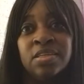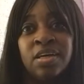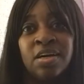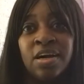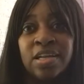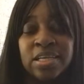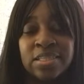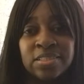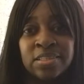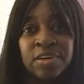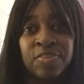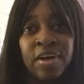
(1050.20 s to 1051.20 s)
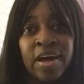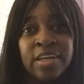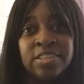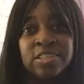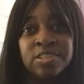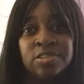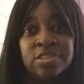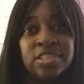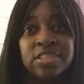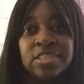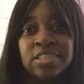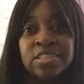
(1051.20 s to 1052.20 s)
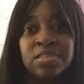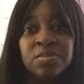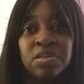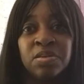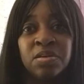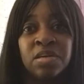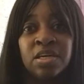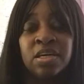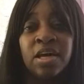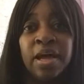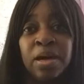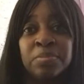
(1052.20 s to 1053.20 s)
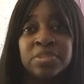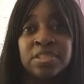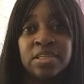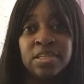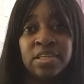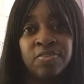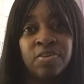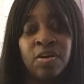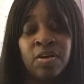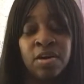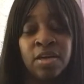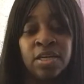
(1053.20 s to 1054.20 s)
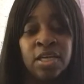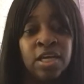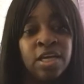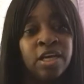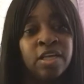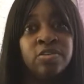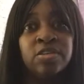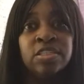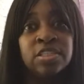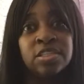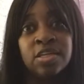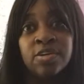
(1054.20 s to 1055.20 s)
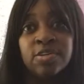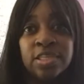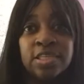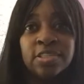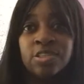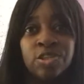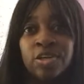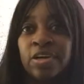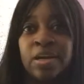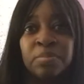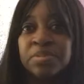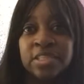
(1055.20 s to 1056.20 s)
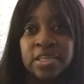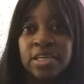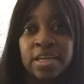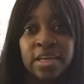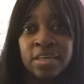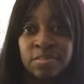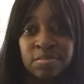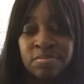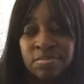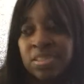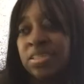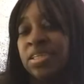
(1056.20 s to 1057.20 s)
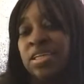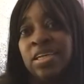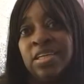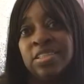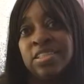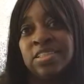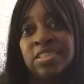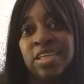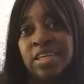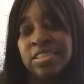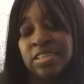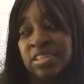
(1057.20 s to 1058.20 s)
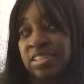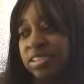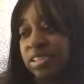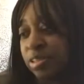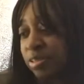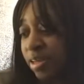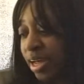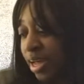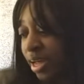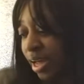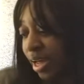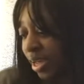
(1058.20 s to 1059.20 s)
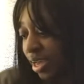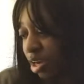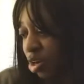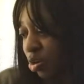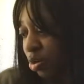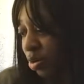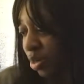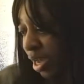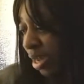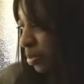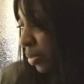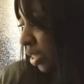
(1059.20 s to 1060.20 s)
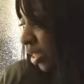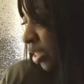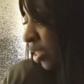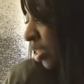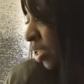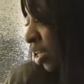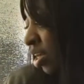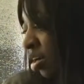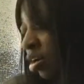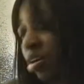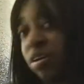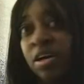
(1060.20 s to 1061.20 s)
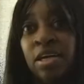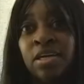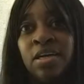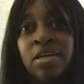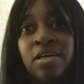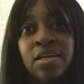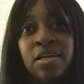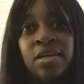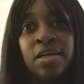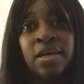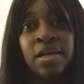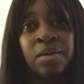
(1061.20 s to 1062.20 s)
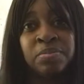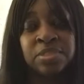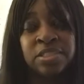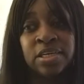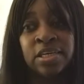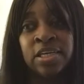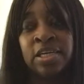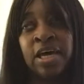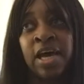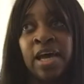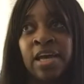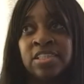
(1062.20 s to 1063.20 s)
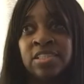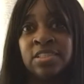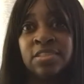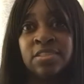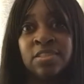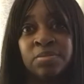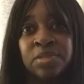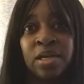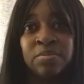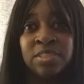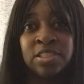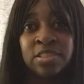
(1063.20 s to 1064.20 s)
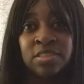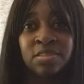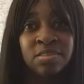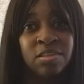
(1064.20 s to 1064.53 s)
that stuff, I just usually just get an Amazon gift card, and you can just load it onto your Amazon account and it just stays there. So I had a whole lot of money on Amazon, and I actually sometimes just